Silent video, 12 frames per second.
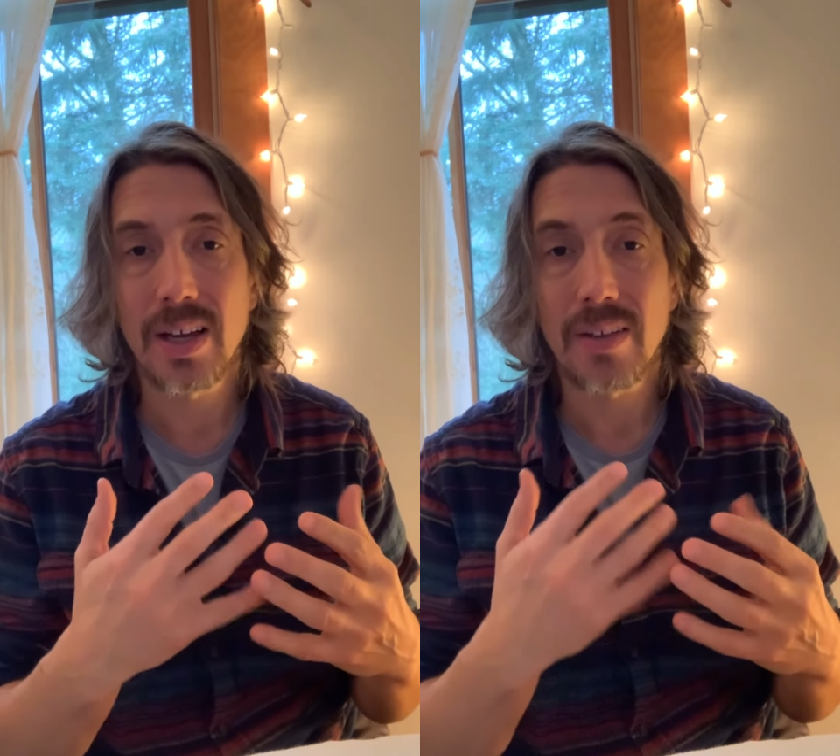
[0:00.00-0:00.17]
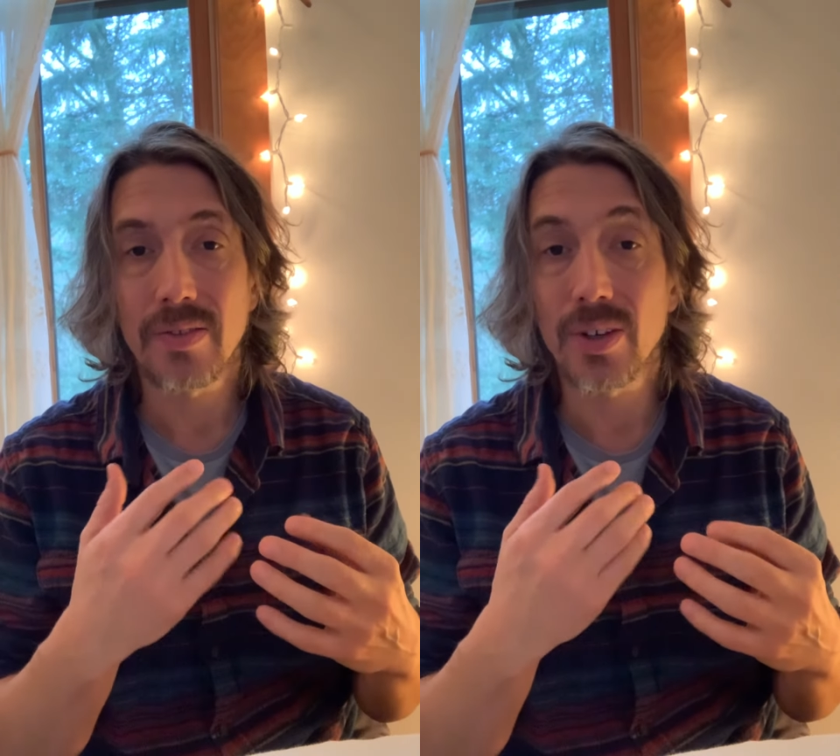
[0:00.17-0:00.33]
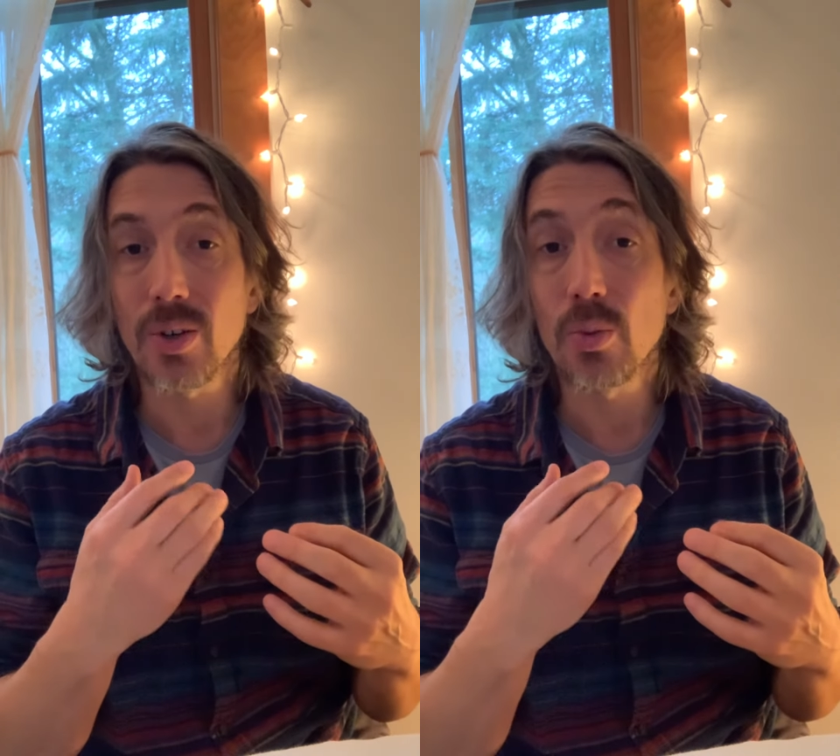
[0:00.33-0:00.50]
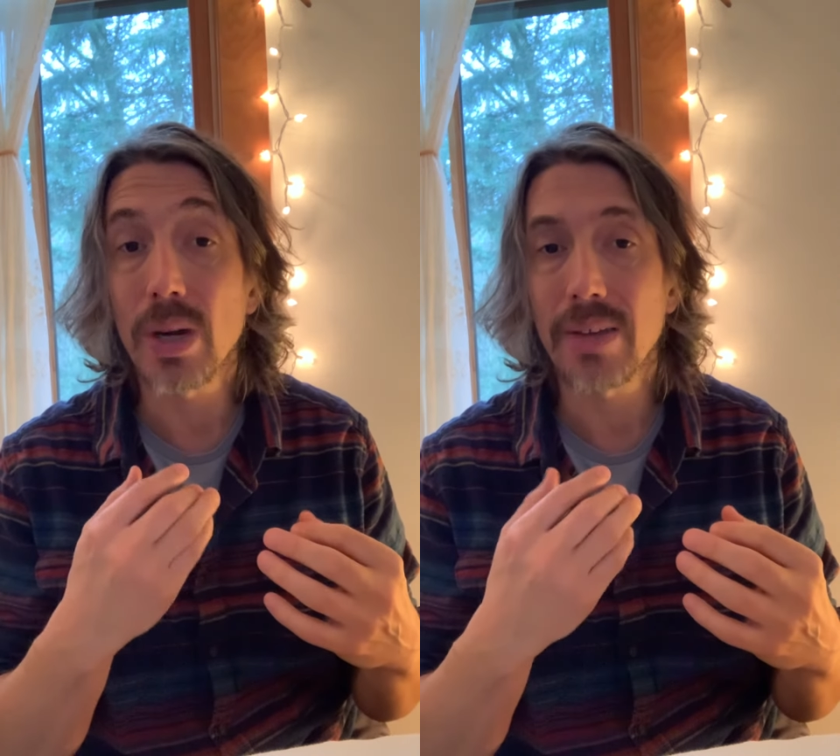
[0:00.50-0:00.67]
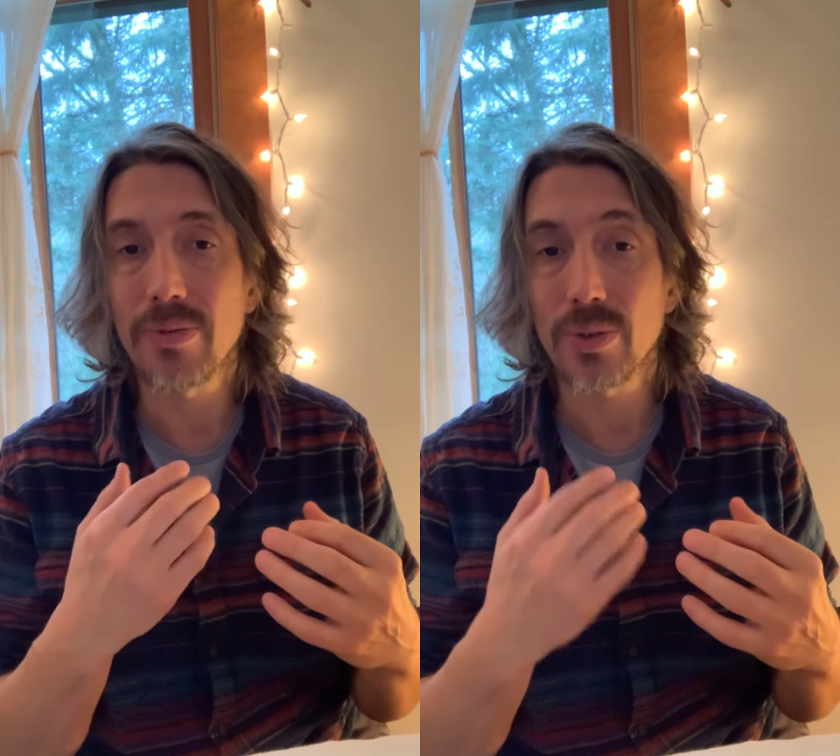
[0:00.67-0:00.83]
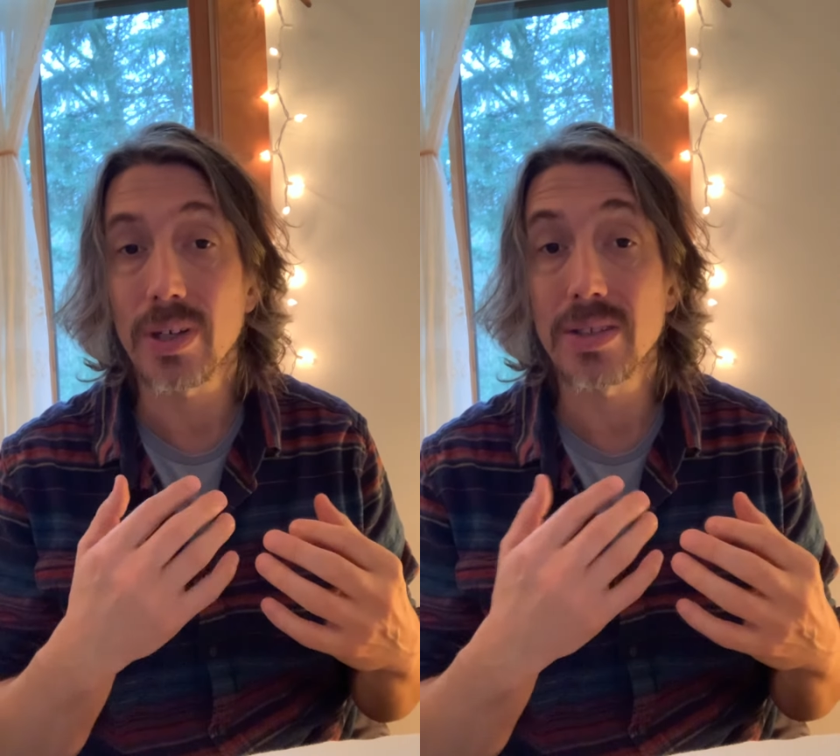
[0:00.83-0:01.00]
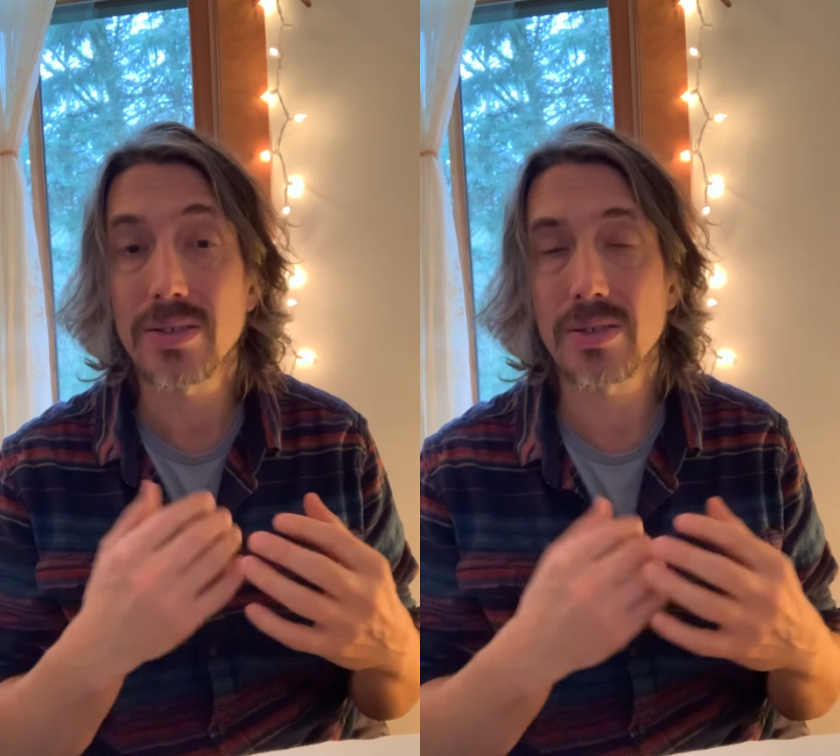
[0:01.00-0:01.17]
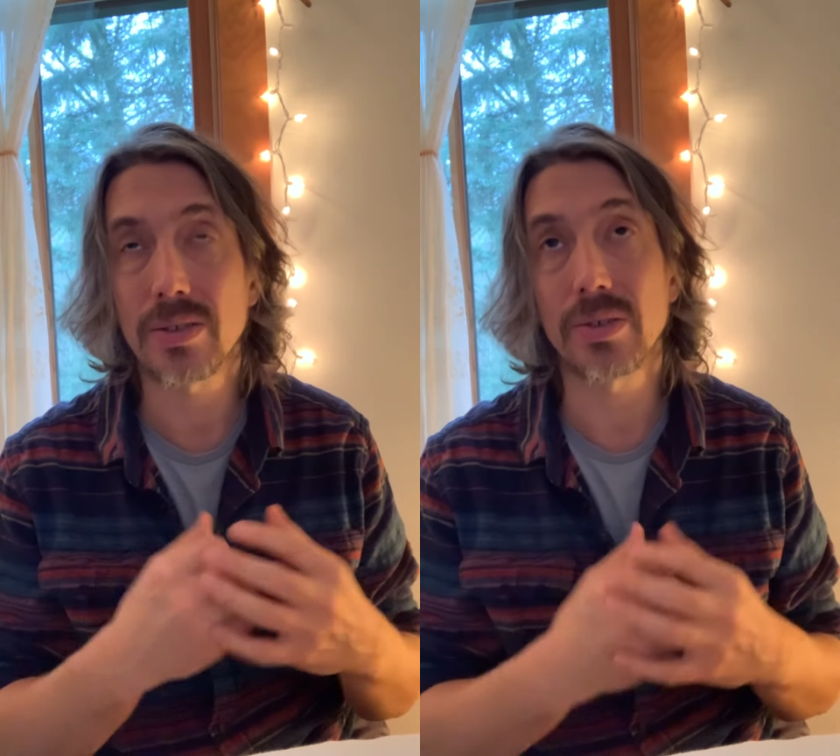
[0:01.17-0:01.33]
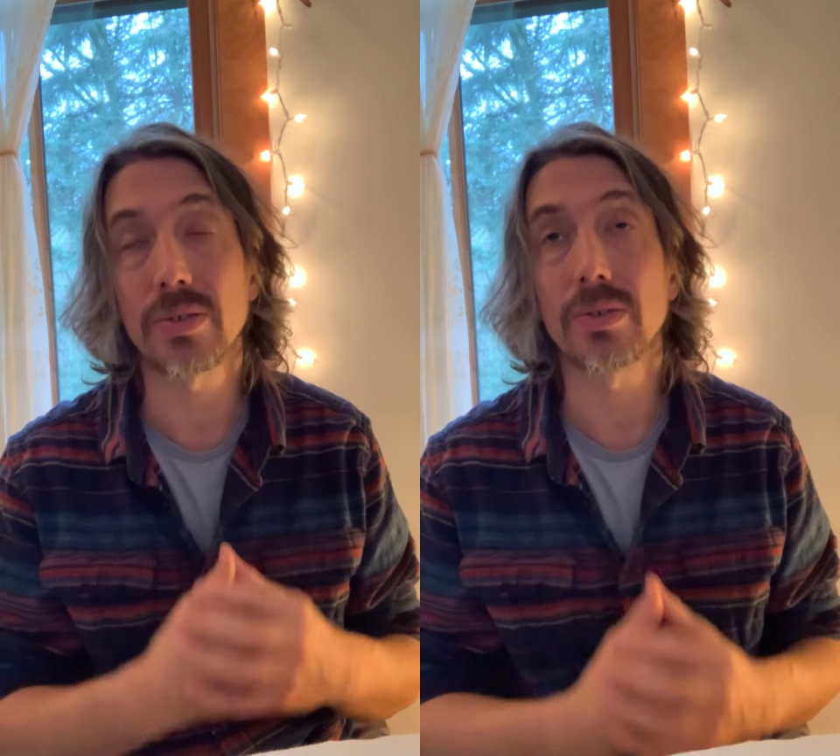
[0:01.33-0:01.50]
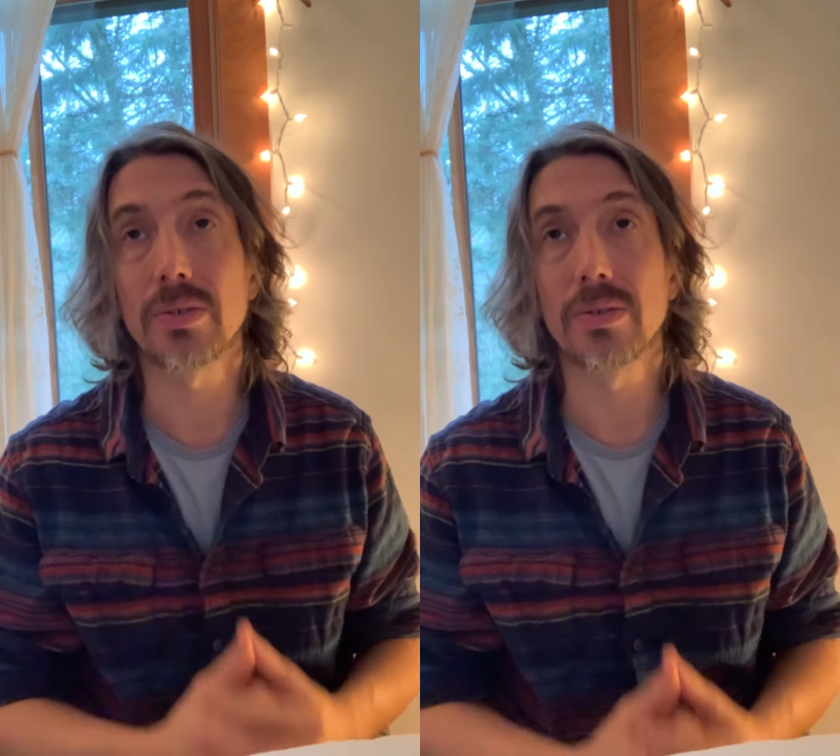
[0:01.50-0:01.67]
They're a way for us to